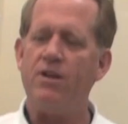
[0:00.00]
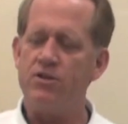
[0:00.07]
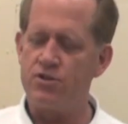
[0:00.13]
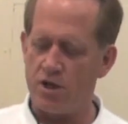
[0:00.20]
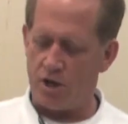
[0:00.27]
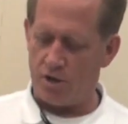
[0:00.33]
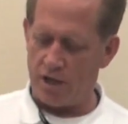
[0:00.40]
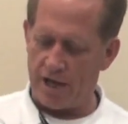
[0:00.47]

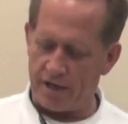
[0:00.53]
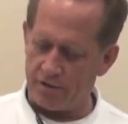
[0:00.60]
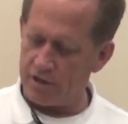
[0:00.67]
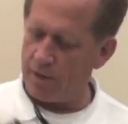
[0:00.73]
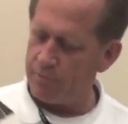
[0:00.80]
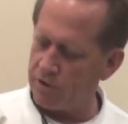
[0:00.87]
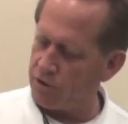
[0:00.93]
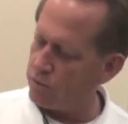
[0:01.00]
So like a
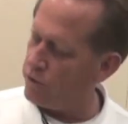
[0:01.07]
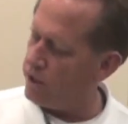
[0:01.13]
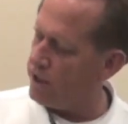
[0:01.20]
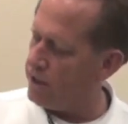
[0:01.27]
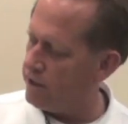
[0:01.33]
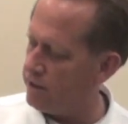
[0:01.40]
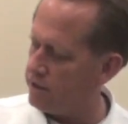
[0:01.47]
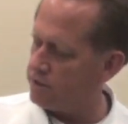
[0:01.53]
number
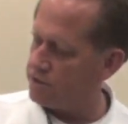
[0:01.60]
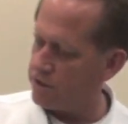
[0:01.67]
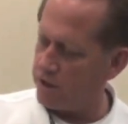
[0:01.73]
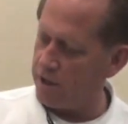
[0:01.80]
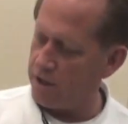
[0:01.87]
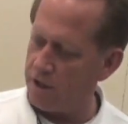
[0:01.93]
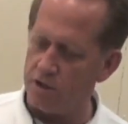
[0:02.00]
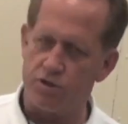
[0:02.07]
three is
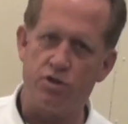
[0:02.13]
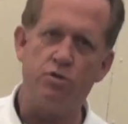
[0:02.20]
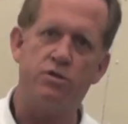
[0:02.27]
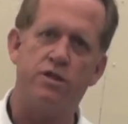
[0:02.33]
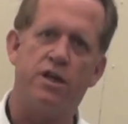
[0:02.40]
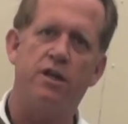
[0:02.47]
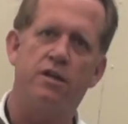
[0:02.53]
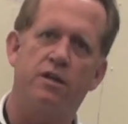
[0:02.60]
a, a suit
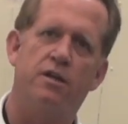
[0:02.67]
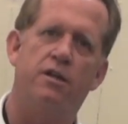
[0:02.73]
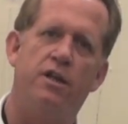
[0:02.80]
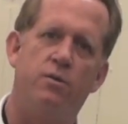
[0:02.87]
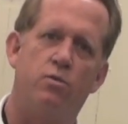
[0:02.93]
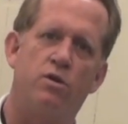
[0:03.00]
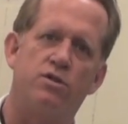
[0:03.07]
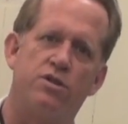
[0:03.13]
tech, and
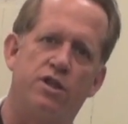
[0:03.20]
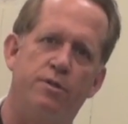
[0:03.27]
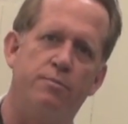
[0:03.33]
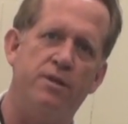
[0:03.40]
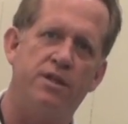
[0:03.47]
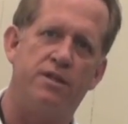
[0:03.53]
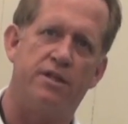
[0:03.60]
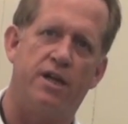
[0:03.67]
he works on the
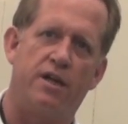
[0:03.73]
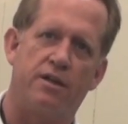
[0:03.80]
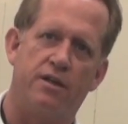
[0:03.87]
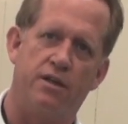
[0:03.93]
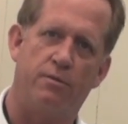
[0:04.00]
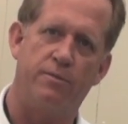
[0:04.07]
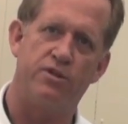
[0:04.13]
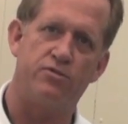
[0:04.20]
mid deck.
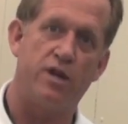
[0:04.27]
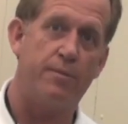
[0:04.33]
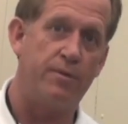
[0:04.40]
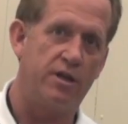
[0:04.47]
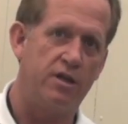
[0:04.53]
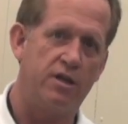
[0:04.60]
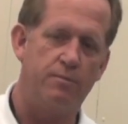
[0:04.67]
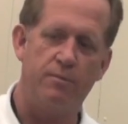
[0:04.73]
He'll be
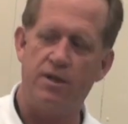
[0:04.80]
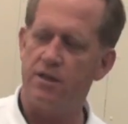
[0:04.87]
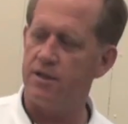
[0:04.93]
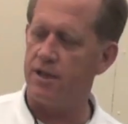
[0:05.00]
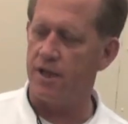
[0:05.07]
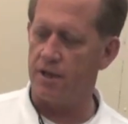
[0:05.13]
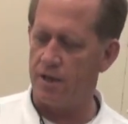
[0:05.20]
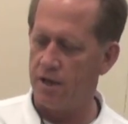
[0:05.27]
strapping in the mid
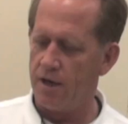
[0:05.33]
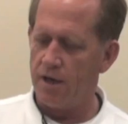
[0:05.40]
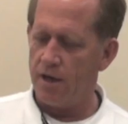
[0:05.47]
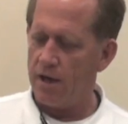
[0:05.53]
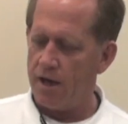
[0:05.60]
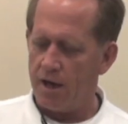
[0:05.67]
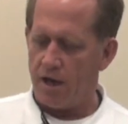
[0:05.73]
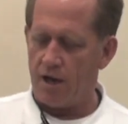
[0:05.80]
deck.
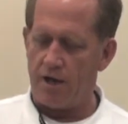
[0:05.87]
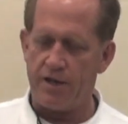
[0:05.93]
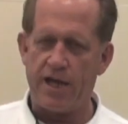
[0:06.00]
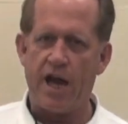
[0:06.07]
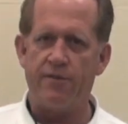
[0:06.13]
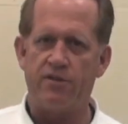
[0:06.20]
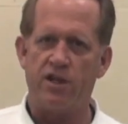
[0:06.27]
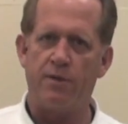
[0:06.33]
Ah. Uh, you
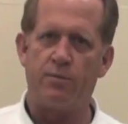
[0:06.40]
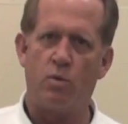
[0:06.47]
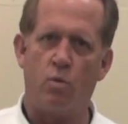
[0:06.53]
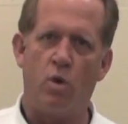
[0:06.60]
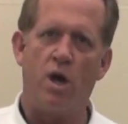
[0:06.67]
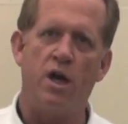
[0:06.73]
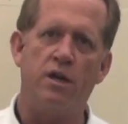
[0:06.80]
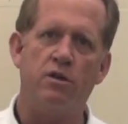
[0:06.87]
have a number
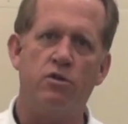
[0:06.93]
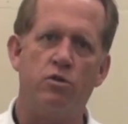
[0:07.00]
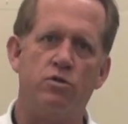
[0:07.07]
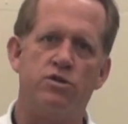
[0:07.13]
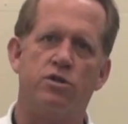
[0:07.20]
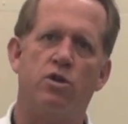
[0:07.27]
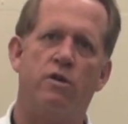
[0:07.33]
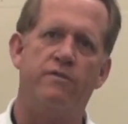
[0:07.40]
one
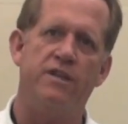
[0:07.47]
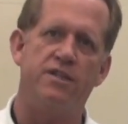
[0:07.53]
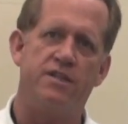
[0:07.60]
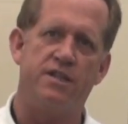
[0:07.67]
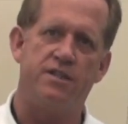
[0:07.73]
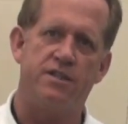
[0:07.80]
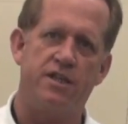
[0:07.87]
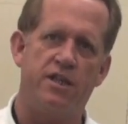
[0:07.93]
who's an
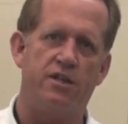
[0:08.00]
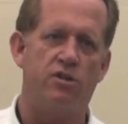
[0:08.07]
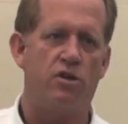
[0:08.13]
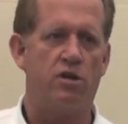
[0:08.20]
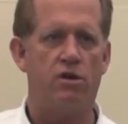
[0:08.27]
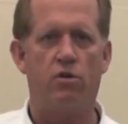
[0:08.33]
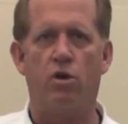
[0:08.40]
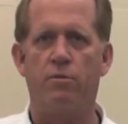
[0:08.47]
OVCC,
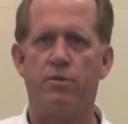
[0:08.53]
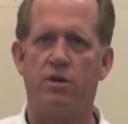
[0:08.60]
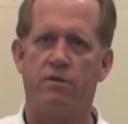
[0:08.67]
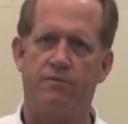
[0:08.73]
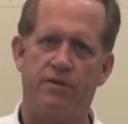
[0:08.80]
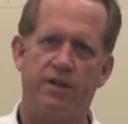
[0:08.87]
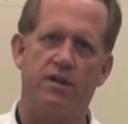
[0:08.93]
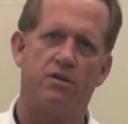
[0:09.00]
the
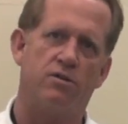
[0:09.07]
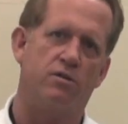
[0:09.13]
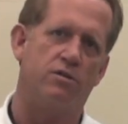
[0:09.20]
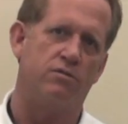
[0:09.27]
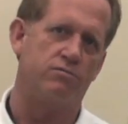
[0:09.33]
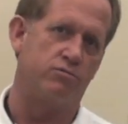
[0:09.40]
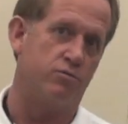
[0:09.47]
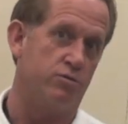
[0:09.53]
Orbiter
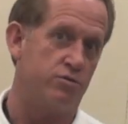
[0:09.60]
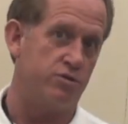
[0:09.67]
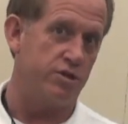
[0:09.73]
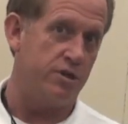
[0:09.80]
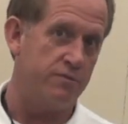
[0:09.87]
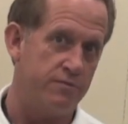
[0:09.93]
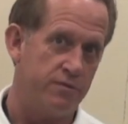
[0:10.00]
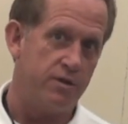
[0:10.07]
Vehicle Crew
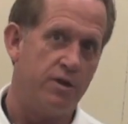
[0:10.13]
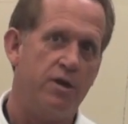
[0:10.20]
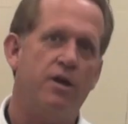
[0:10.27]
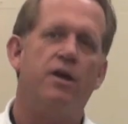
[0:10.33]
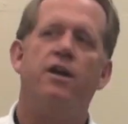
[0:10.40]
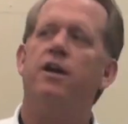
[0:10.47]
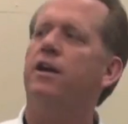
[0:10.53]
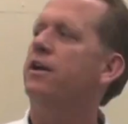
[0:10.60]
Chief, mm-hmm.
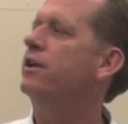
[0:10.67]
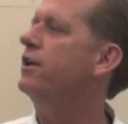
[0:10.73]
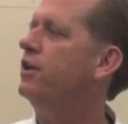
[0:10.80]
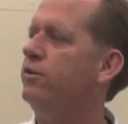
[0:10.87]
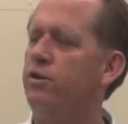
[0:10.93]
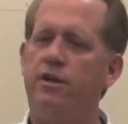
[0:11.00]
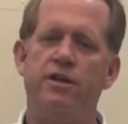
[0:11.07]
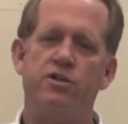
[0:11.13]
and
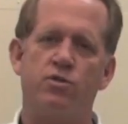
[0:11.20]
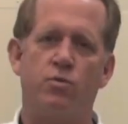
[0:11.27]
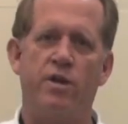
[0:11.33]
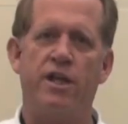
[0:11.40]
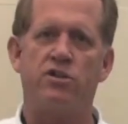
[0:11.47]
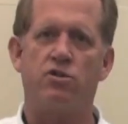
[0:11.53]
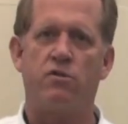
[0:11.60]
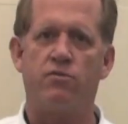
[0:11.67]
he, he's the
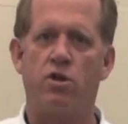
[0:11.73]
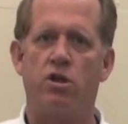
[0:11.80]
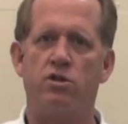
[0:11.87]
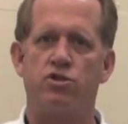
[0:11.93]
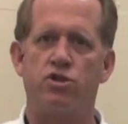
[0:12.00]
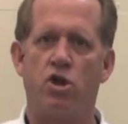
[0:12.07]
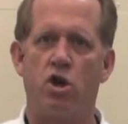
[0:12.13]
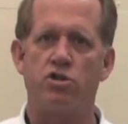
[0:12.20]
one that's overall
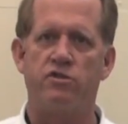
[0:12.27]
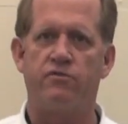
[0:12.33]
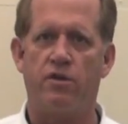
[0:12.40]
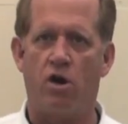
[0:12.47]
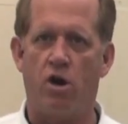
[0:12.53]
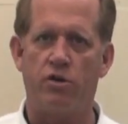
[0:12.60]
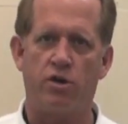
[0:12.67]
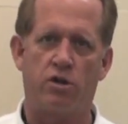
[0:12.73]
in charge of the,
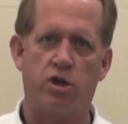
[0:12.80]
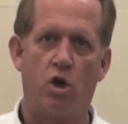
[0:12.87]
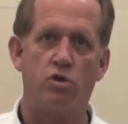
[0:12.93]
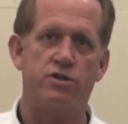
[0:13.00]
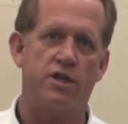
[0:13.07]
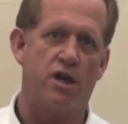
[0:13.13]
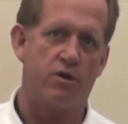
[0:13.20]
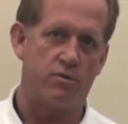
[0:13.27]
all the
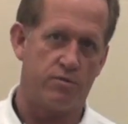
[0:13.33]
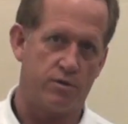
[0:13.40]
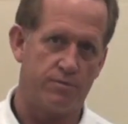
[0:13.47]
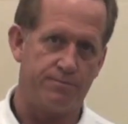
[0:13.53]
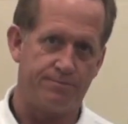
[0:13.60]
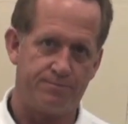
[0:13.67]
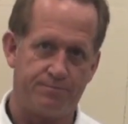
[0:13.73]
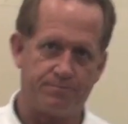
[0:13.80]
closeout crew.
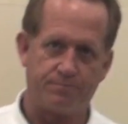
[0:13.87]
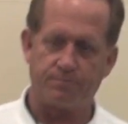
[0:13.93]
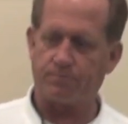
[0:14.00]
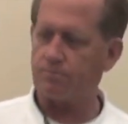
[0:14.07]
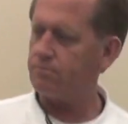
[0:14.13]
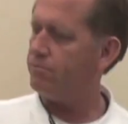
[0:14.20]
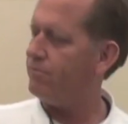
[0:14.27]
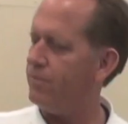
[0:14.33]
All right.